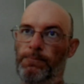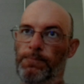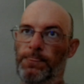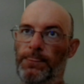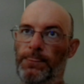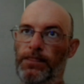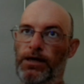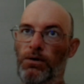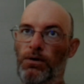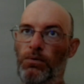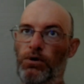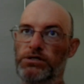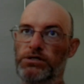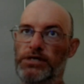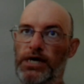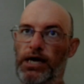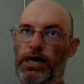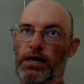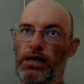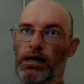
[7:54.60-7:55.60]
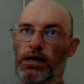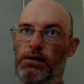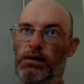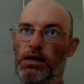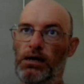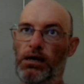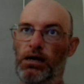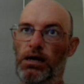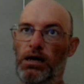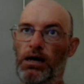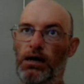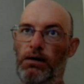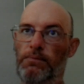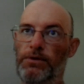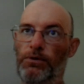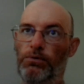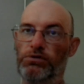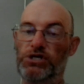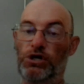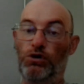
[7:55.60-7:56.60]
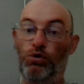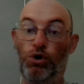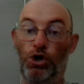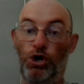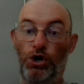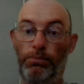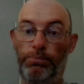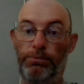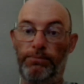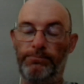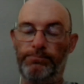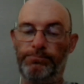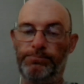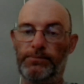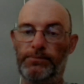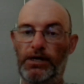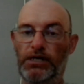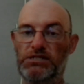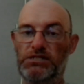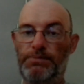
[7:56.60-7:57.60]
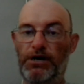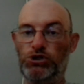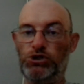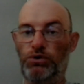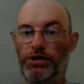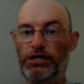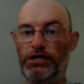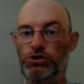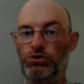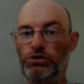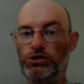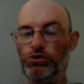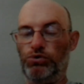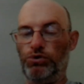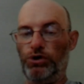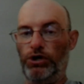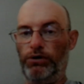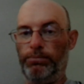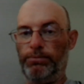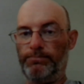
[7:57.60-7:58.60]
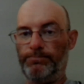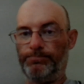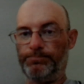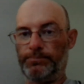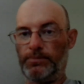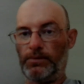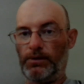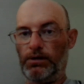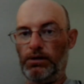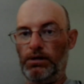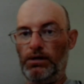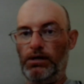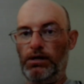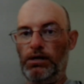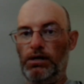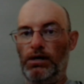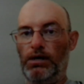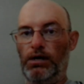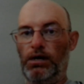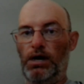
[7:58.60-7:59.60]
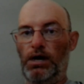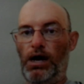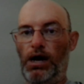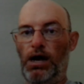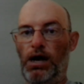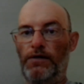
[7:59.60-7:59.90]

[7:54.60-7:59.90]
There was a group, a special interest group, that